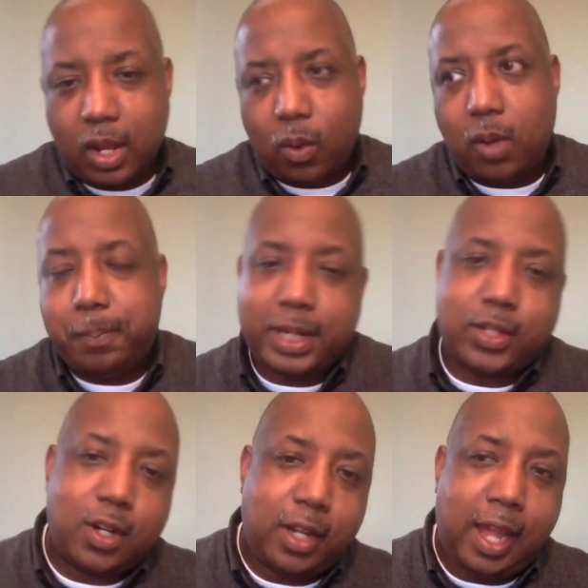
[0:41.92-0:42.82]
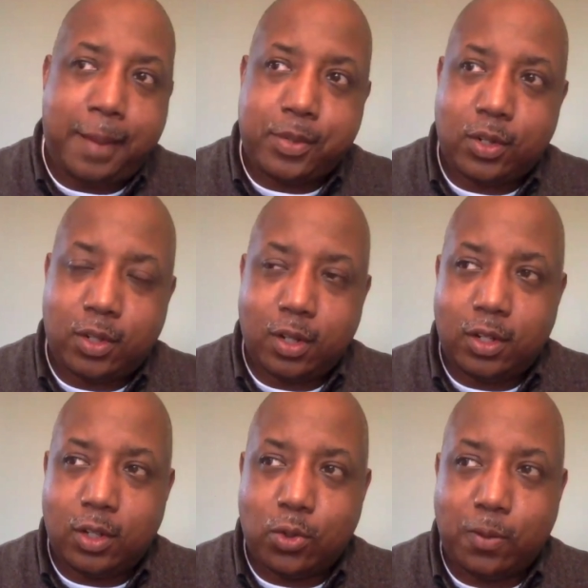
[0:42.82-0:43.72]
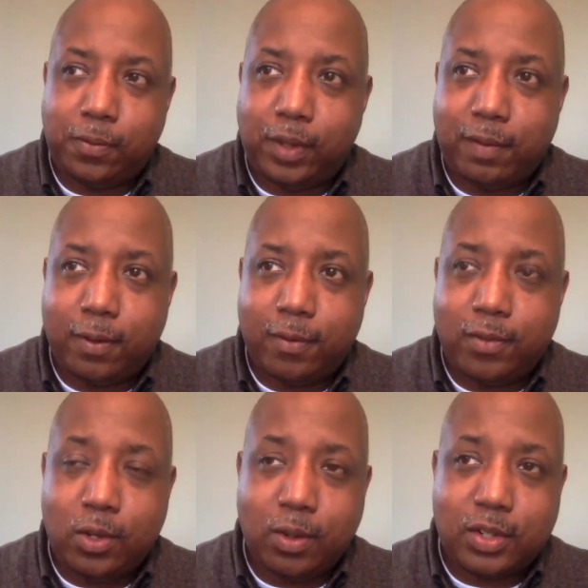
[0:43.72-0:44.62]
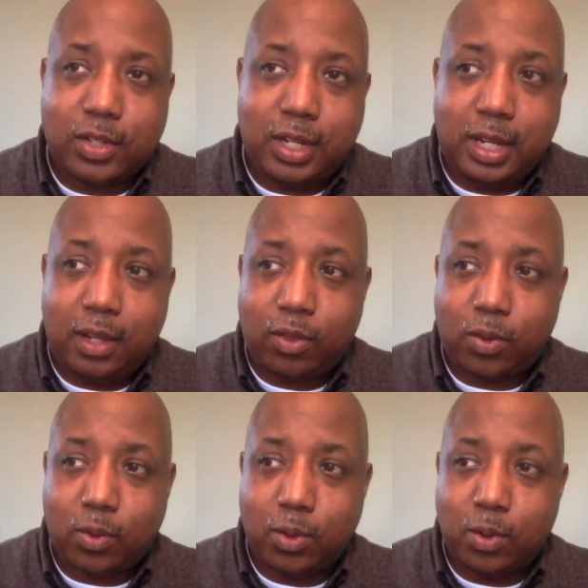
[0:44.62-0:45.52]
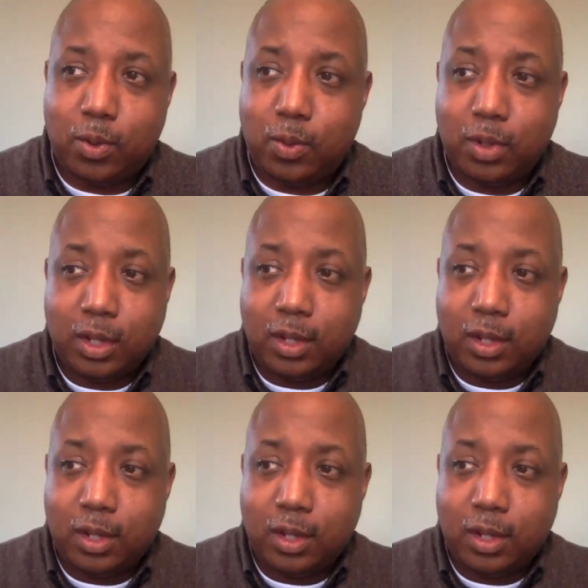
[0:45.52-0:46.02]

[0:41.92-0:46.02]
Well, Pixar captured the, the true flavor of New York City through,